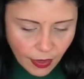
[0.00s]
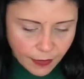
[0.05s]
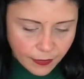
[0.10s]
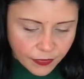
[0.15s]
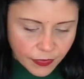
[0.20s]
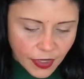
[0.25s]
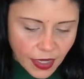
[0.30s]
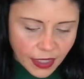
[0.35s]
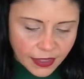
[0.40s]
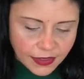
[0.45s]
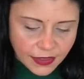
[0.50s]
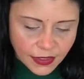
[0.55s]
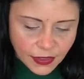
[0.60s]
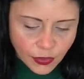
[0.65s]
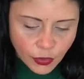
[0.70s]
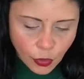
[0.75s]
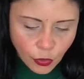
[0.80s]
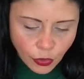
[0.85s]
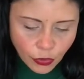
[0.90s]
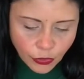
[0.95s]
Guys, it's
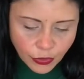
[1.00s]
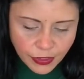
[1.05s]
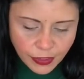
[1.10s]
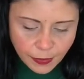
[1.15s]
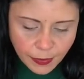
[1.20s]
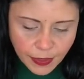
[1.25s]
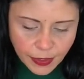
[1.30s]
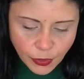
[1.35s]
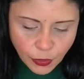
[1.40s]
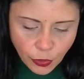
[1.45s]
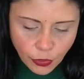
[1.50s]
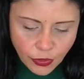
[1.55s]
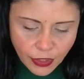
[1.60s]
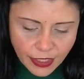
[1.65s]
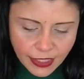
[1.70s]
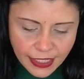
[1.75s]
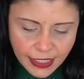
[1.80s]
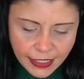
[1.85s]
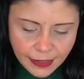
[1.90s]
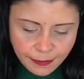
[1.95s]
so crispy, it's
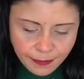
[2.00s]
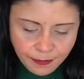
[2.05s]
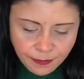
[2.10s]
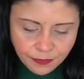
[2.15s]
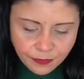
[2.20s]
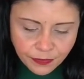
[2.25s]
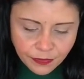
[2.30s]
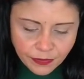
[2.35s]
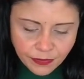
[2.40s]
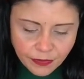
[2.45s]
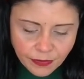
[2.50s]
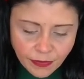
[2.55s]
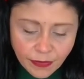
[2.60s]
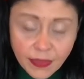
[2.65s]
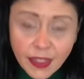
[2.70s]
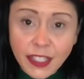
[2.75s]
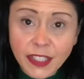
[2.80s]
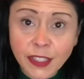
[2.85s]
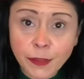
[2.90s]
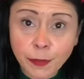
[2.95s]
already
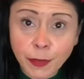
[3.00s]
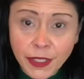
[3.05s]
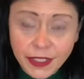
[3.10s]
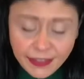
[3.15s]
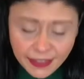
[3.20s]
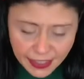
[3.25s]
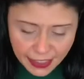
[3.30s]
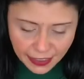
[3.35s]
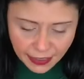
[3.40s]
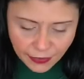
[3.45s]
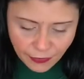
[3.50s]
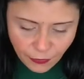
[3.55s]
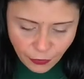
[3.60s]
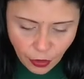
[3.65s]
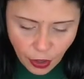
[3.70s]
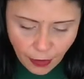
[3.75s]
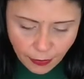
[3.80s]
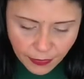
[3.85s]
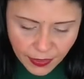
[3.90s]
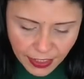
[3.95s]
splitting
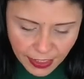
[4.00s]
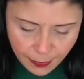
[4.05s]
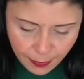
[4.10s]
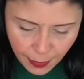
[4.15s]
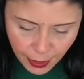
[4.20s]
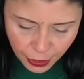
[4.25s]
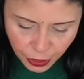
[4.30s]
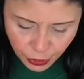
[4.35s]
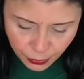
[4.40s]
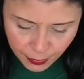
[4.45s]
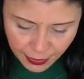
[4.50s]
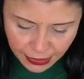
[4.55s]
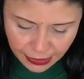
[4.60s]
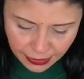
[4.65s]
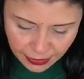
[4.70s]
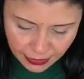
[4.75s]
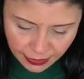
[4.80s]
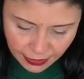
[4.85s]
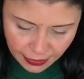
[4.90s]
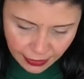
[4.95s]
from the parchment.
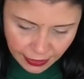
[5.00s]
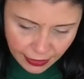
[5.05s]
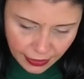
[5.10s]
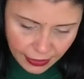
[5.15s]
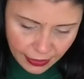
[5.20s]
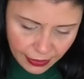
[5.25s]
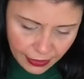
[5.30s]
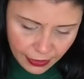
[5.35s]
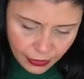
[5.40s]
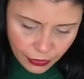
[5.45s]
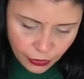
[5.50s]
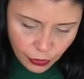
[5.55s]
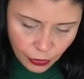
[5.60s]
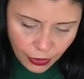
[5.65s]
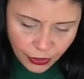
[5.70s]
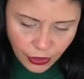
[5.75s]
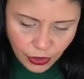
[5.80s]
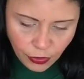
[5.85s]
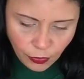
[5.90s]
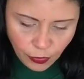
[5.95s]
So I
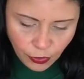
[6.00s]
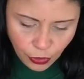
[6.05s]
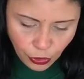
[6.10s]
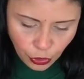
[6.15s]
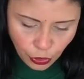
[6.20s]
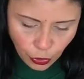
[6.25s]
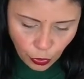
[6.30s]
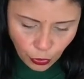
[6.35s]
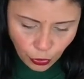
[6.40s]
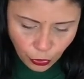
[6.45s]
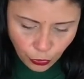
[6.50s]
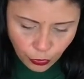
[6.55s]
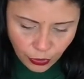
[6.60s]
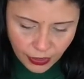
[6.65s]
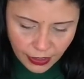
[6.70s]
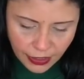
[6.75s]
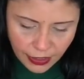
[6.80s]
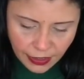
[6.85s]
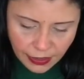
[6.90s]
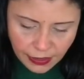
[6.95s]
just want to show you
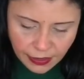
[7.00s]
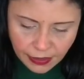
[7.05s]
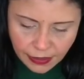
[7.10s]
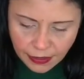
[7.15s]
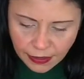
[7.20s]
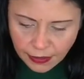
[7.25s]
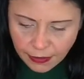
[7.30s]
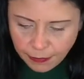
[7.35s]
this.